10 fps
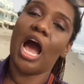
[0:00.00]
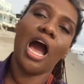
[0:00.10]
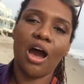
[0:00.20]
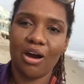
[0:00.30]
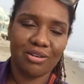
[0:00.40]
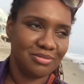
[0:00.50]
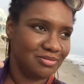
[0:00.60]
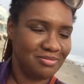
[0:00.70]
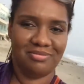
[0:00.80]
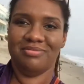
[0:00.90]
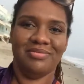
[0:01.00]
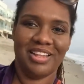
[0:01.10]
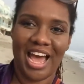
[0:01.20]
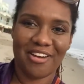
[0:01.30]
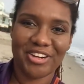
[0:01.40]
Oh,
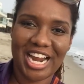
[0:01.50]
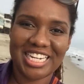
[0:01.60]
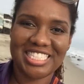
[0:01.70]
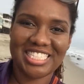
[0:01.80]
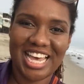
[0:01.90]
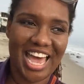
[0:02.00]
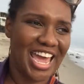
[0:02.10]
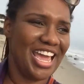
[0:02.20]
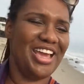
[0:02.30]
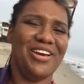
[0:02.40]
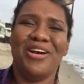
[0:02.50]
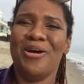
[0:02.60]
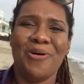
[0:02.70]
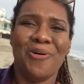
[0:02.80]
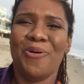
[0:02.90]
I forgot to say,
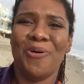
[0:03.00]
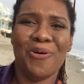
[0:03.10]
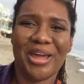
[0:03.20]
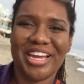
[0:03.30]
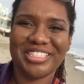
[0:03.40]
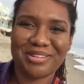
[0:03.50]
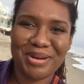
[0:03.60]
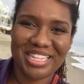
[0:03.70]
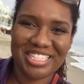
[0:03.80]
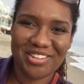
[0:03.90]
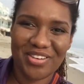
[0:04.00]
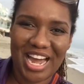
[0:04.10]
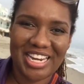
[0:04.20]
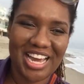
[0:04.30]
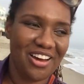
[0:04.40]
who cares about the
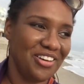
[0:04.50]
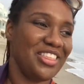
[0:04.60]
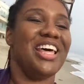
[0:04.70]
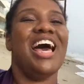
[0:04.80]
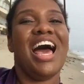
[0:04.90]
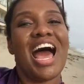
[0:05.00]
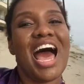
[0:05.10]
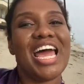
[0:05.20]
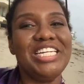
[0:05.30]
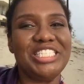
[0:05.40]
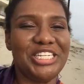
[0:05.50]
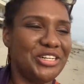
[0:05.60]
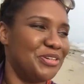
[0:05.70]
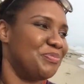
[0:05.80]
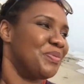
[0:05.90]
divine health? I
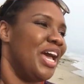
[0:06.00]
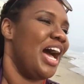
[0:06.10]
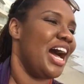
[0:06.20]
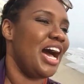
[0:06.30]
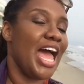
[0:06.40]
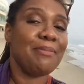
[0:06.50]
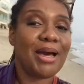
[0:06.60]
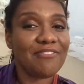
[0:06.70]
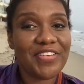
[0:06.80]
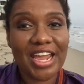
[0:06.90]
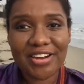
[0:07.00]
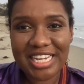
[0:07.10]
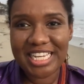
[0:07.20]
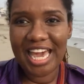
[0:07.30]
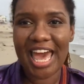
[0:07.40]
do. At my
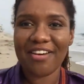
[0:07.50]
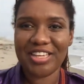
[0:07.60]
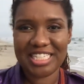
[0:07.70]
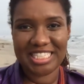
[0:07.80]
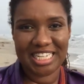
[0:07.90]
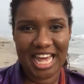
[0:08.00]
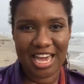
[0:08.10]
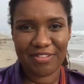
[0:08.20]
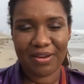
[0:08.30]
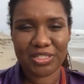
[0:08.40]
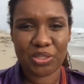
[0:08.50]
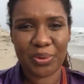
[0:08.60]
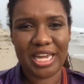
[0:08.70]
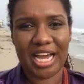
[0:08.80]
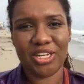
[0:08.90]
very heaviest in life, I was
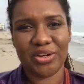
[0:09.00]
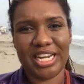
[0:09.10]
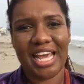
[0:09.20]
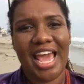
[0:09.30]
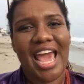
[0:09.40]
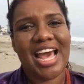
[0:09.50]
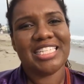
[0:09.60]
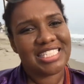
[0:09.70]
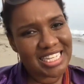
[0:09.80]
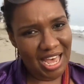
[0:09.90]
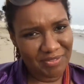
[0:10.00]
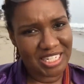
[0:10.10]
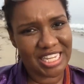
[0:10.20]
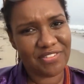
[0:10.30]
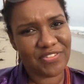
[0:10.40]

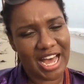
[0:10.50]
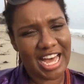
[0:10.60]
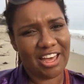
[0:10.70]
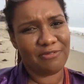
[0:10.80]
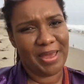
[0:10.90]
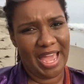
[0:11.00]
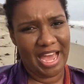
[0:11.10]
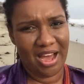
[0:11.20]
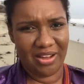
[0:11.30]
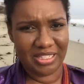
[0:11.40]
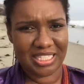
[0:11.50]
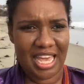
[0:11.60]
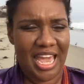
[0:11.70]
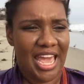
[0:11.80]
375 pounds.